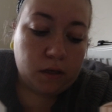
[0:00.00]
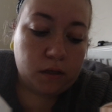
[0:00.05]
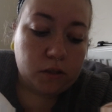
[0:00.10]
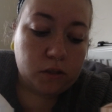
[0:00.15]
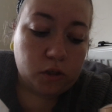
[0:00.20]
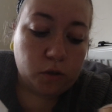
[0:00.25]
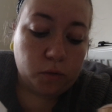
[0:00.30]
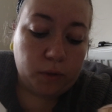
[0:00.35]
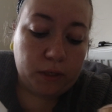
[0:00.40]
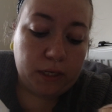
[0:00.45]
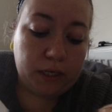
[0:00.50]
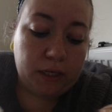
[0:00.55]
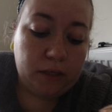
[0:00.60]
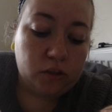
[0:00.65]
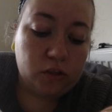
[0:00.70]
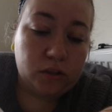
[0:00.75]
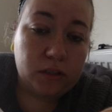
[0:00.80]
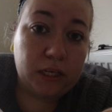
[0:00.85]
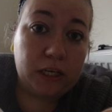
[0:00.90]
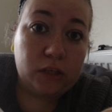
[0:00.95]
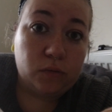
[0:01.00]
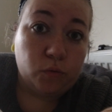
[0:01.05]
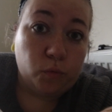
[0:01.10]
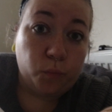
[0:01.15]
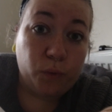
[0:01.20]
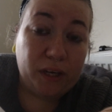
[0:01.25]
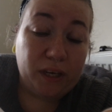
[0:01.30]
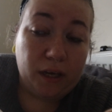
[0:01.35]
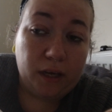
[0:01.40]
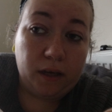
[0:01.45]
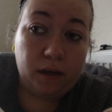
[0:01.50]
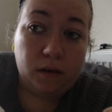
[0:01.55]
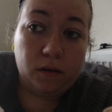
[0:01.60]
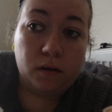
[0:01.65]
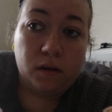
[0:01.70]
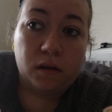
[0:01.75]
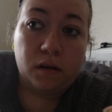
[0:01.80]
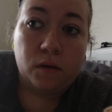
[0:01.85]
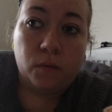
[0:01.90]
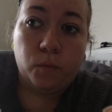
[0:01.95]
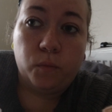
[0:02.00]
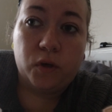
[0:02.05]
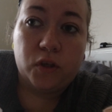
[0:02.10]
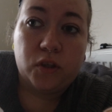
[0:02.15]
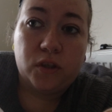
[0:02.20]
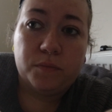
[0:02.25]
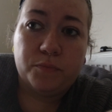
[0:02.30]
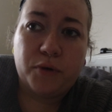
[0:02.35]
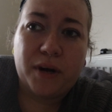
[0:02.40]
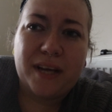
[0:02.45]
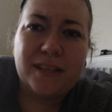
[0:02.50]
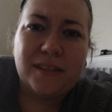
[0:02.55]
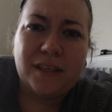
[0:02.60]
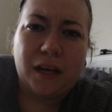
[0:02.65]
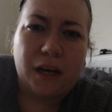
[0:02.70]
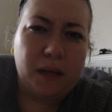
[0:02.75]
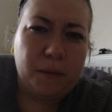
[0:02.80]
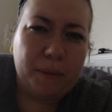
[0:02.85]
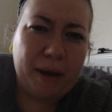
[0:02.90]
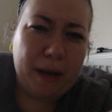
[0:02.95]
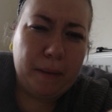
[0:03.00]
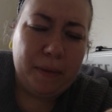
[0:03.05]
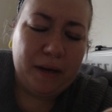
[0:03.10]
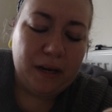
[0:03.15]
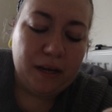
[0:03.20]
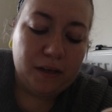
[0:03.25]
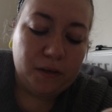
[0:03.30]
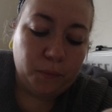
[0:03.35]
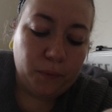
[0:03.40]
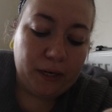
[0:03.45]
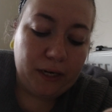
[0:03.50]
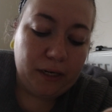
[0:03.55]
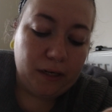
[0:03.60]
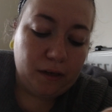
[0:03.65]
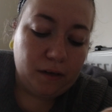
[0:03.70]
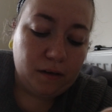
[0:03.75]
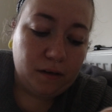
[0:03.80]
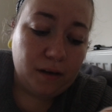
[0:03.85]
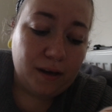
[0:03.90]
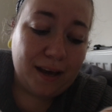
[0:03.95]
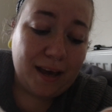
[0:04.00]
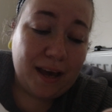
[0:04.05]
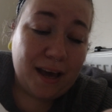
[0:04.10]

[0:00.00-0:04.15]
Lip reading: So he just eats what we eat, which is practically baby-led weaning.